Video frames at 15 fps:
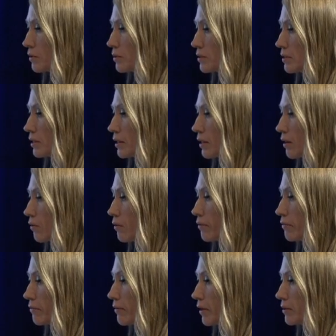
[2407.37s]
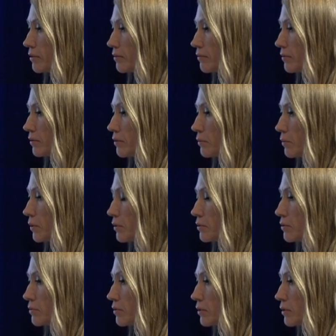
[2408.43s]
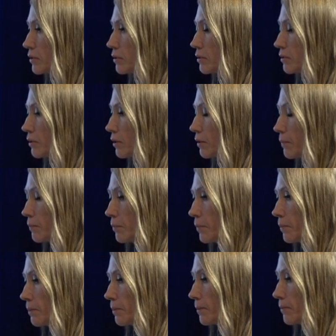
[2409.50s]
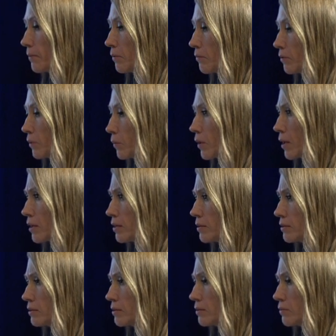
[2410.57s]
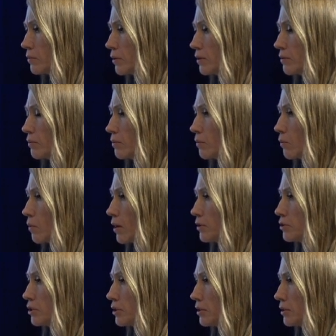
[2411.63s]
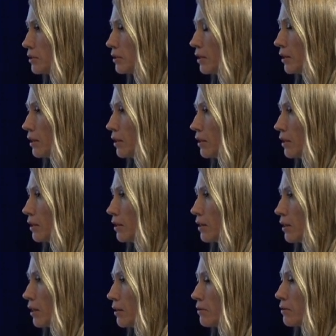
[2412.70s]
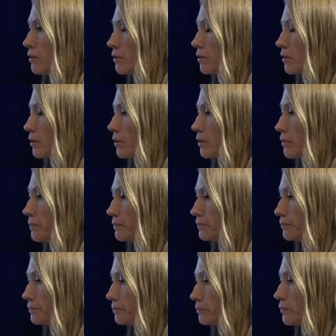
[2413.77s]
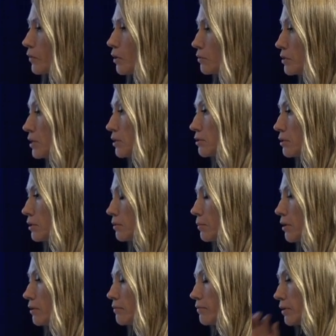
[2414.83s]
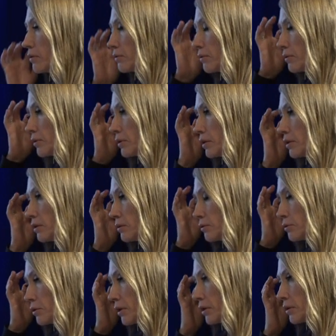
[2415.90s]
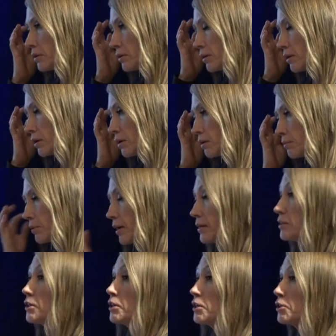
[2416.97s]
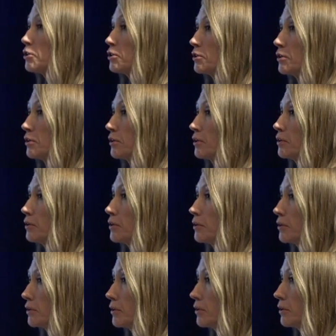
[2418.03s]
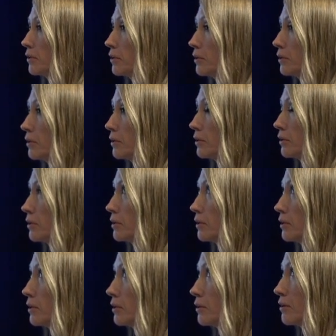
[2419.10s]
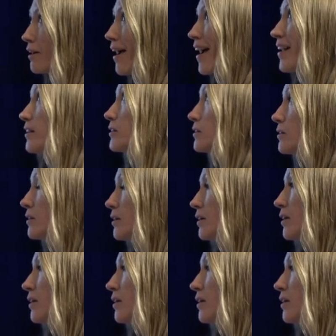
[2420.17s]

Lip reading: with seeing how effective it was for one, with watching other. I was actually a polyvagal theory trained practitioner. It interact